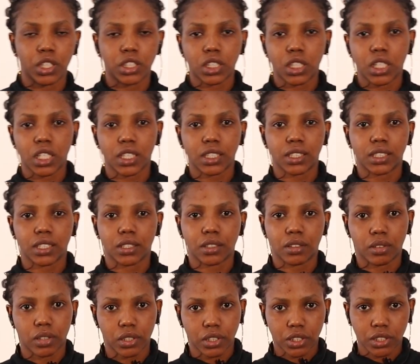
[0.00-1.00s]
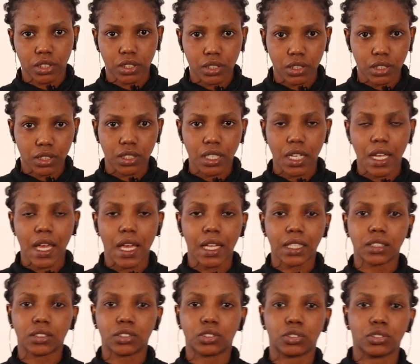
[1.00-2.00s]
Indicate the questions
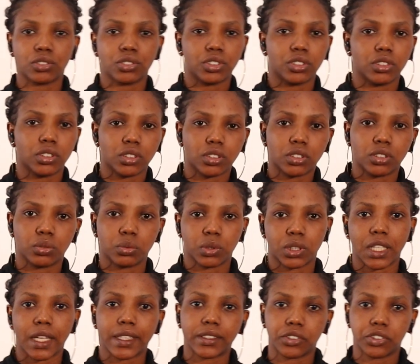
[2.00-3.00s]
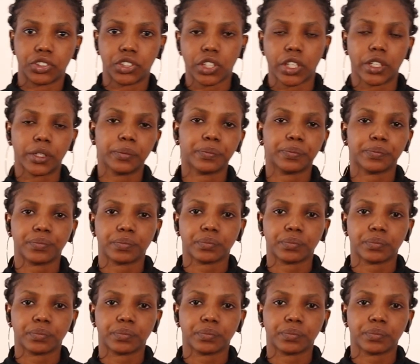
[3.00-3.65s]
and the solutions you would like to share.